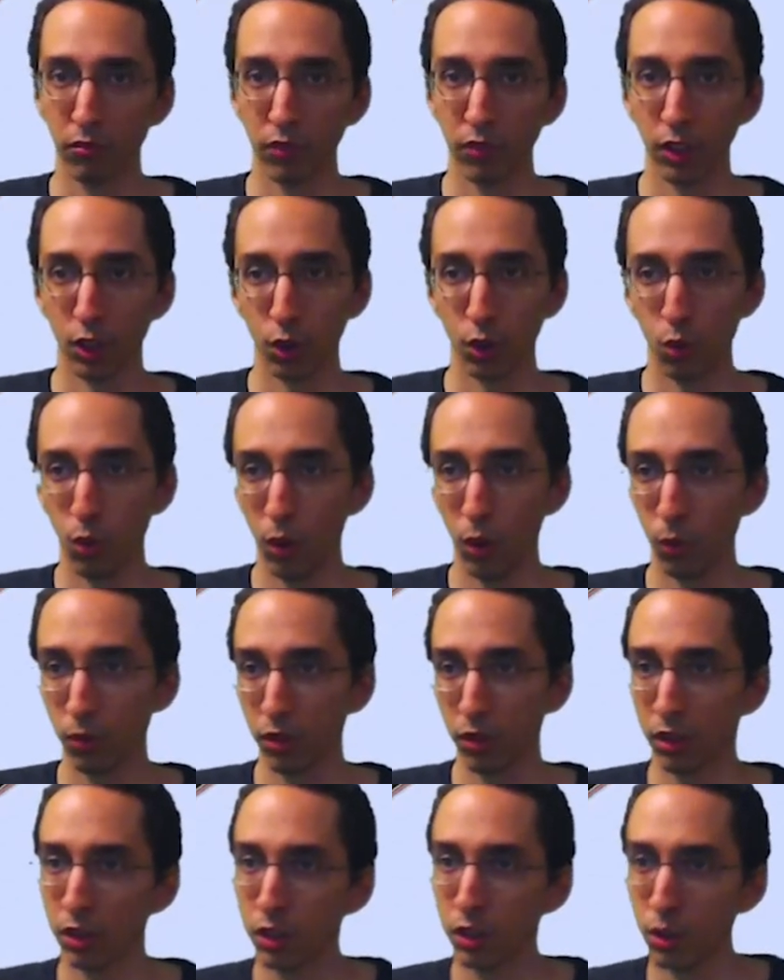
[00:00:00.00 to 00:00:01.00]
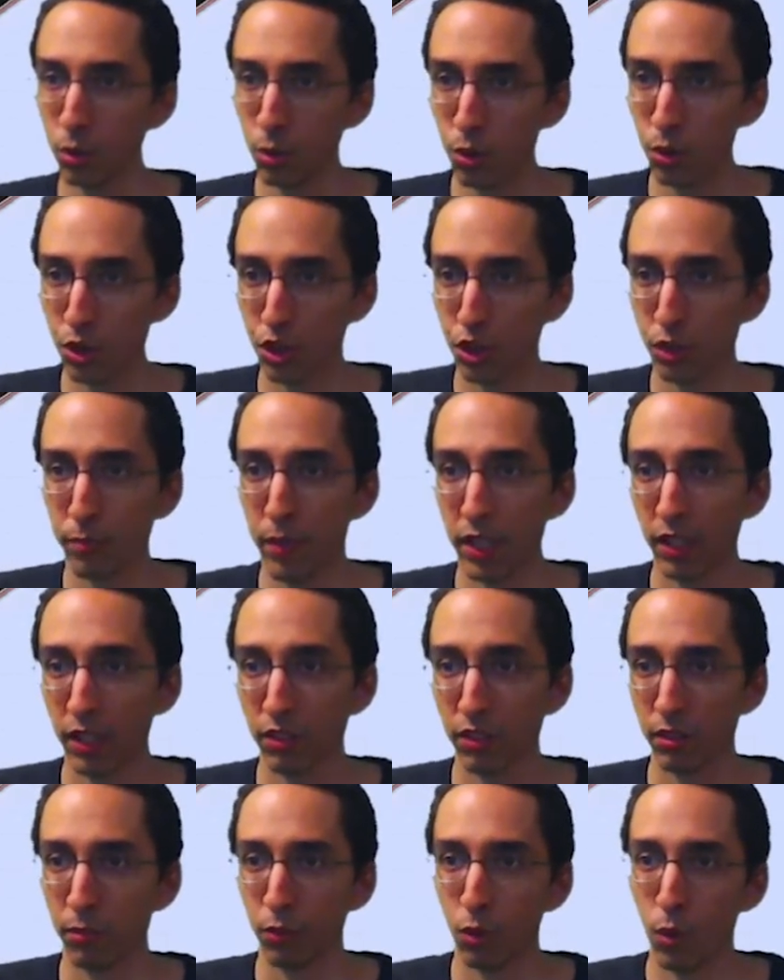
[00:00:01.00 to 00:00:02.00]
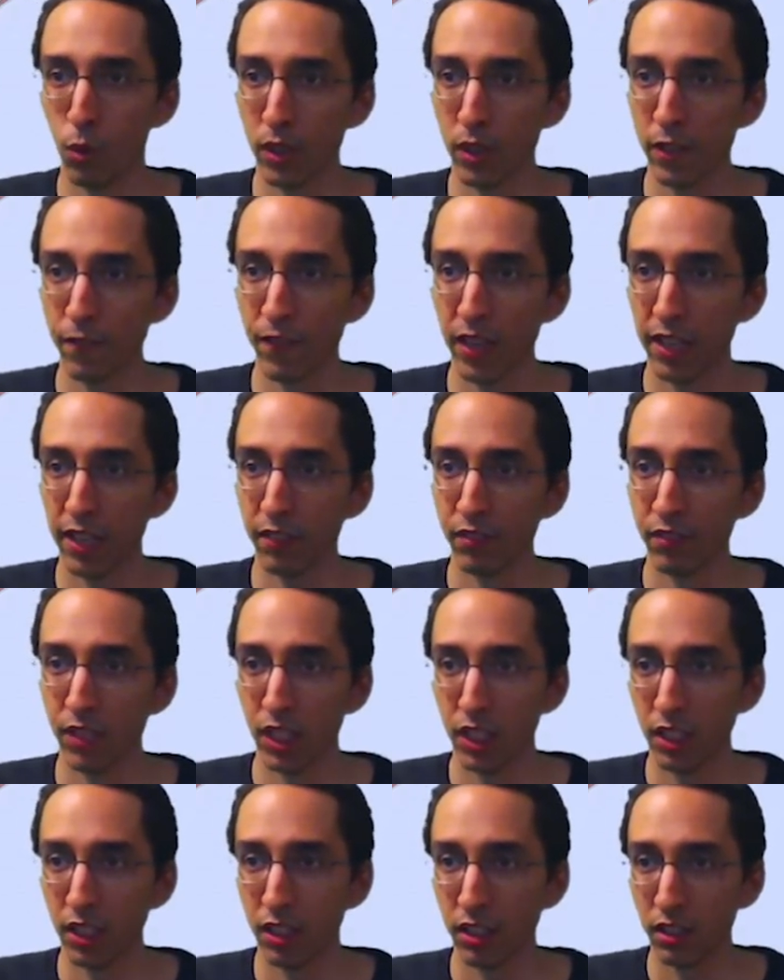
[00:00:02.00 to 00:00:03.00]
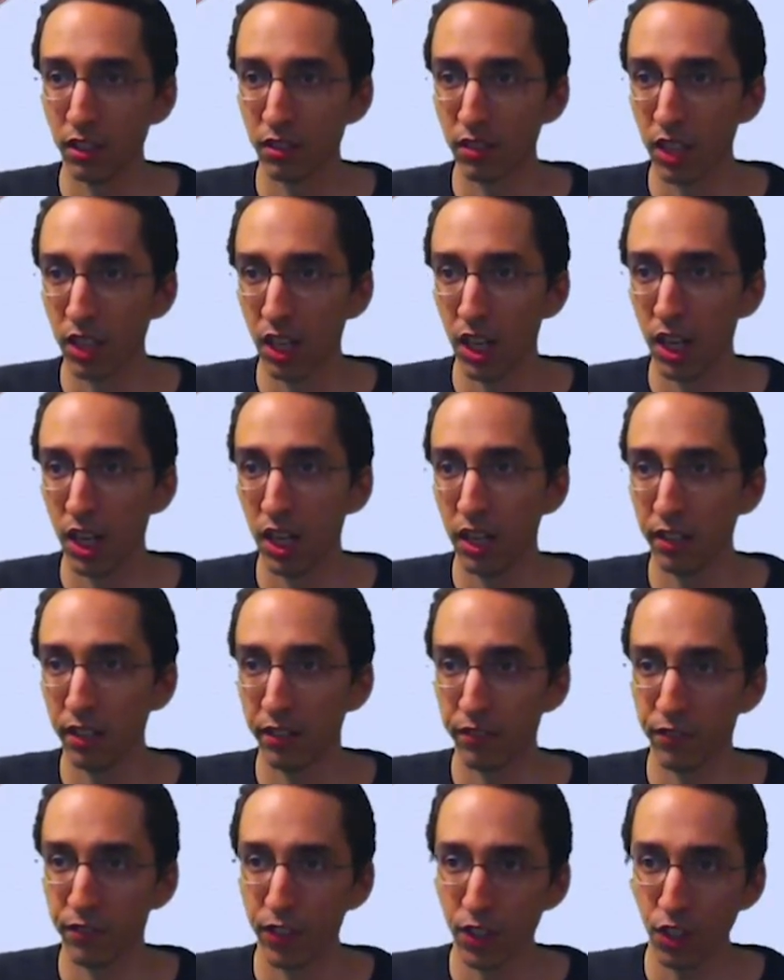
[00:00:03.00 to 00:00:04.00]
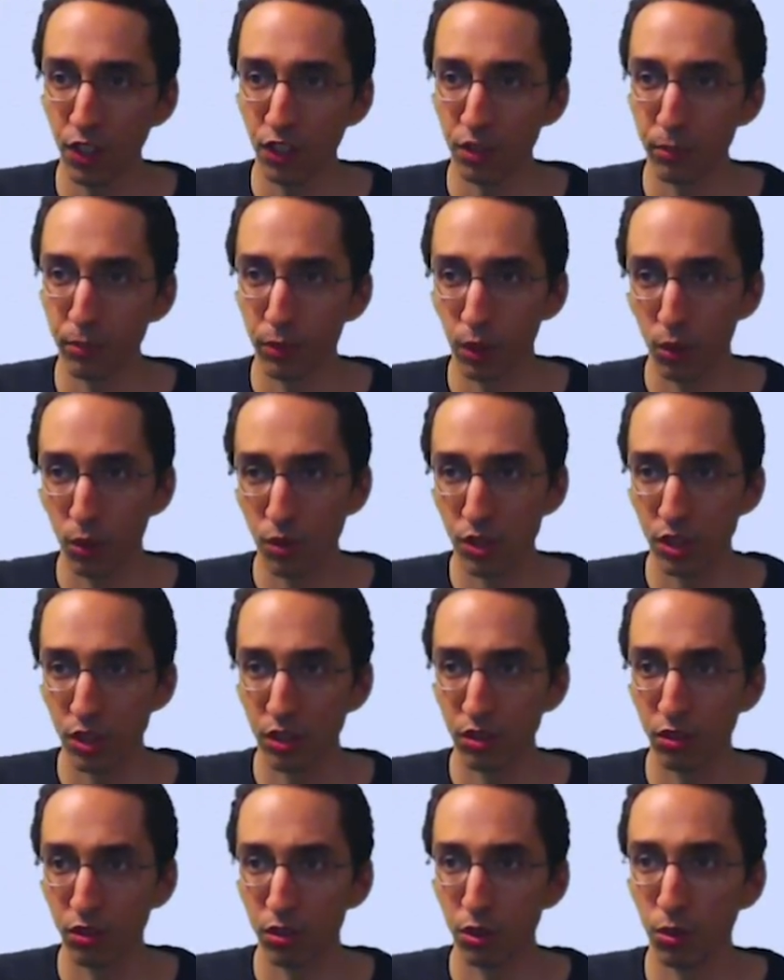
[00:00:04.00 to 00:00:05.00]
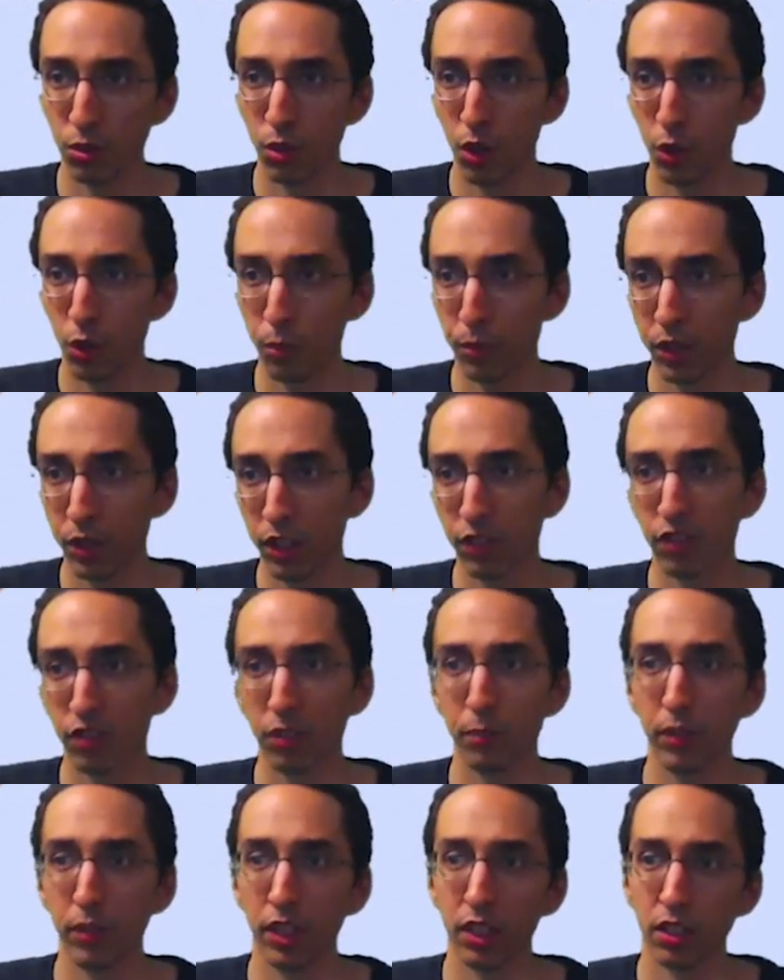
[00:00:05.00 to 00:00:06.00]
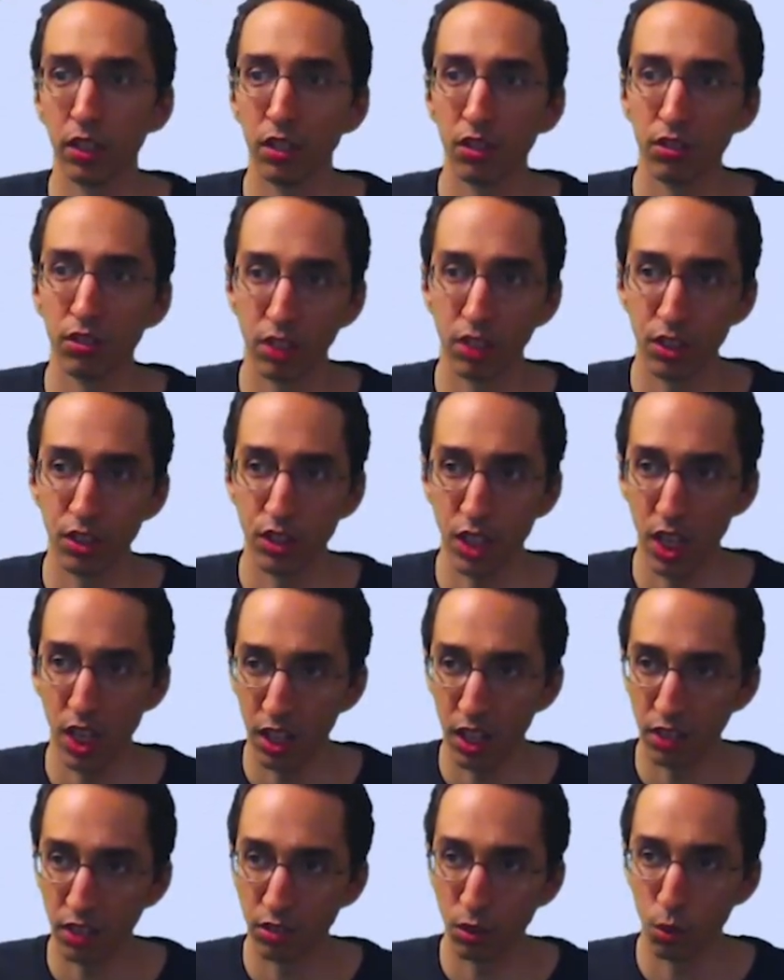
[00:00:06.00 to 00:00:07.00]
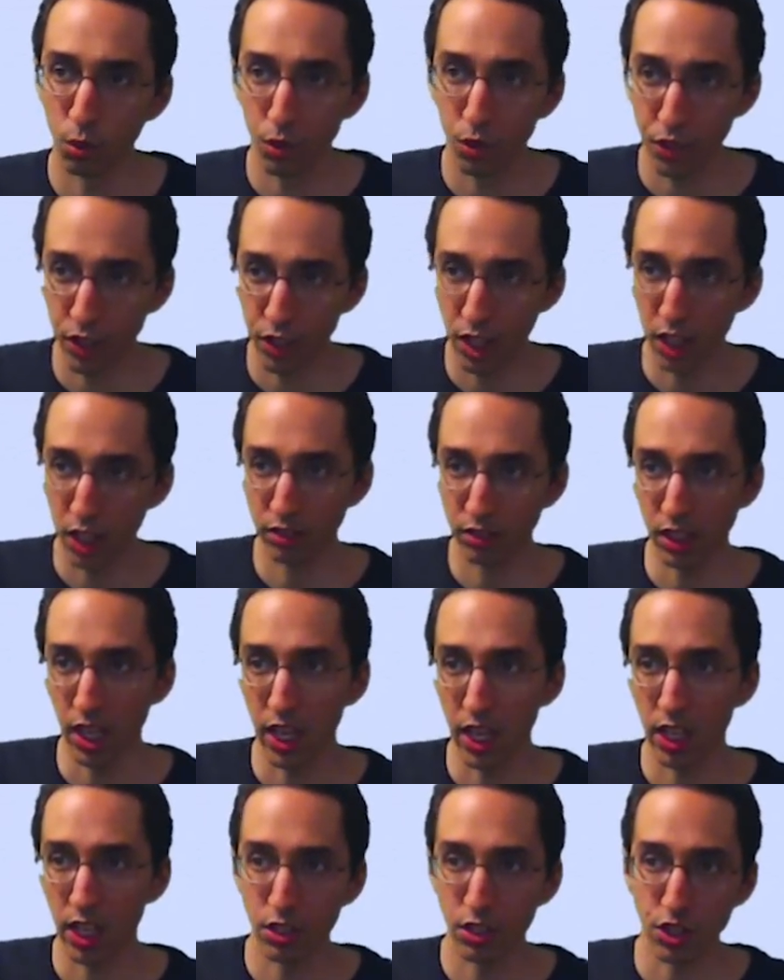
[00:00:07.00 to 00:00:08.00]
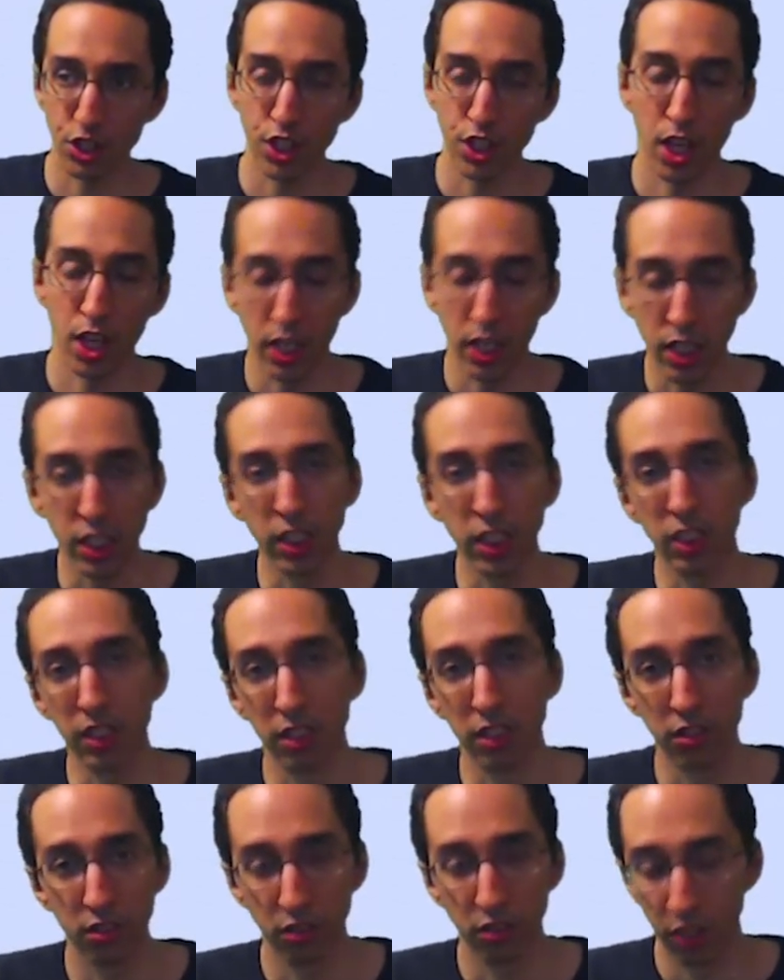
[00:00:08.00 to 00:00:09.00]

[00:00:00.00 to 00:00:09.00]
quote, you should make some 25 days on various approaches to openings for beginners such as Orthodox and Chinese.